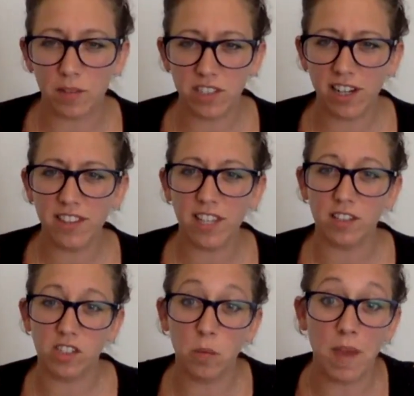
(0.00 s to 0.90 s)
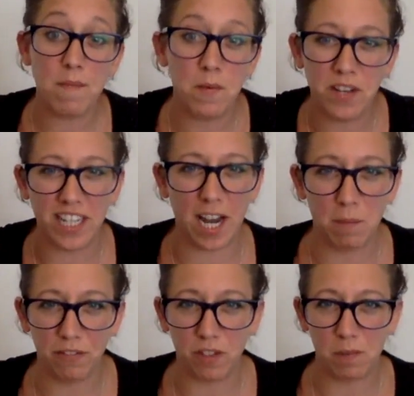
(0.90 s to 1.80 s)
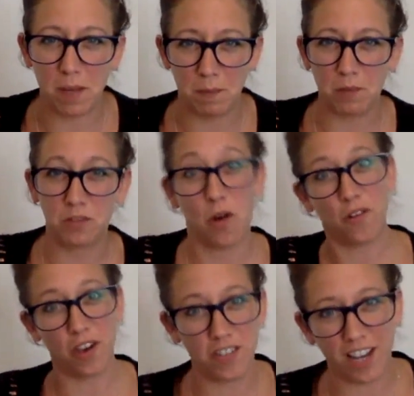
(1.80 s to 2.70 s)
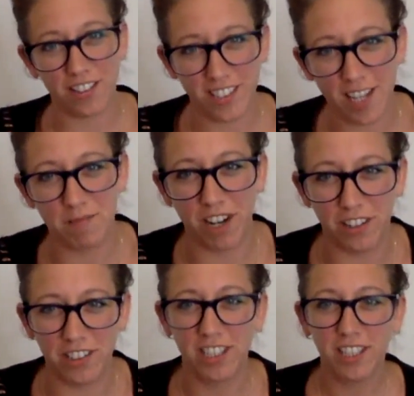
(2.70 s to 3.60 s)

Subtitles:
Was there anything, so maybe we could help a few people not go down the same road